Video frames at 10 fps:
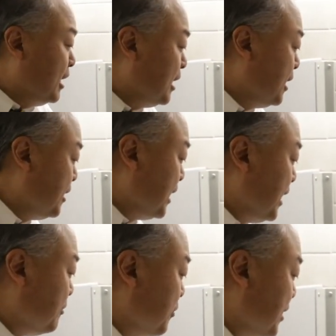Uh,
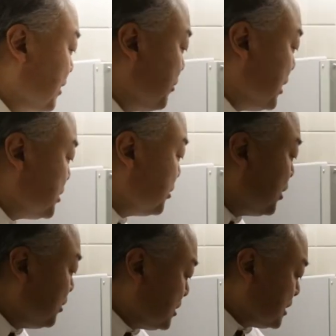and one of the things I
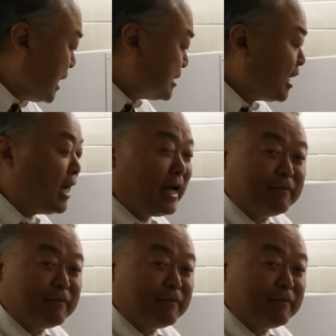noticed is it has a